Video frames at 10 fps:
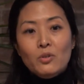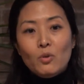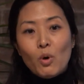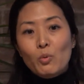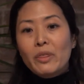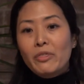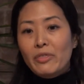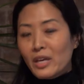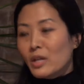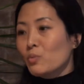So what we
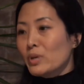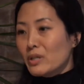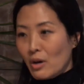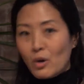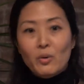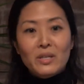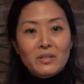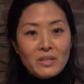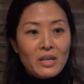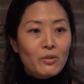think we know
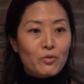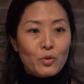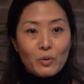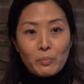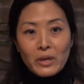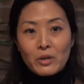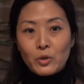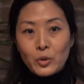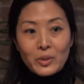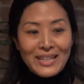and see through
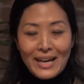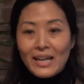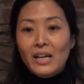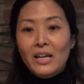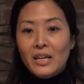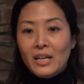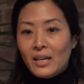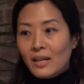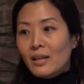empirical data,